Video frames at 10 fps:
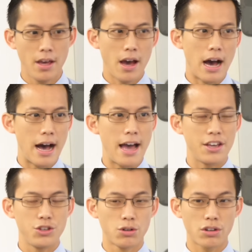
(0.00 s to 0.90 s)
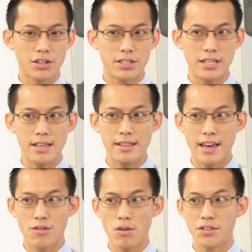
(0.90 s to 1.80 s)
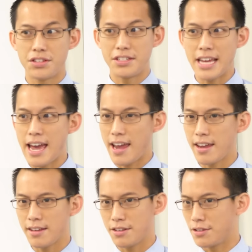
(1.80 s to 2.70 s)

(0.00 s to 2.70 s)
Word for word: Uh, you're going to see later on today,